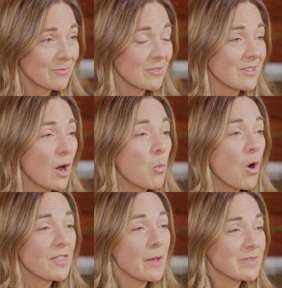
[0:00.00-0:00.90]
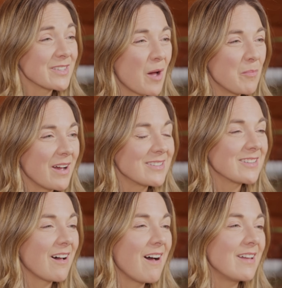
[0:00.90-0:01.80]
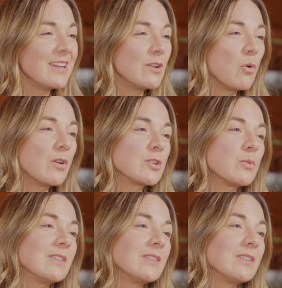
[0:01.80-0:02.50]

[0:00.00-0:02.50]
was I want them side by side in order to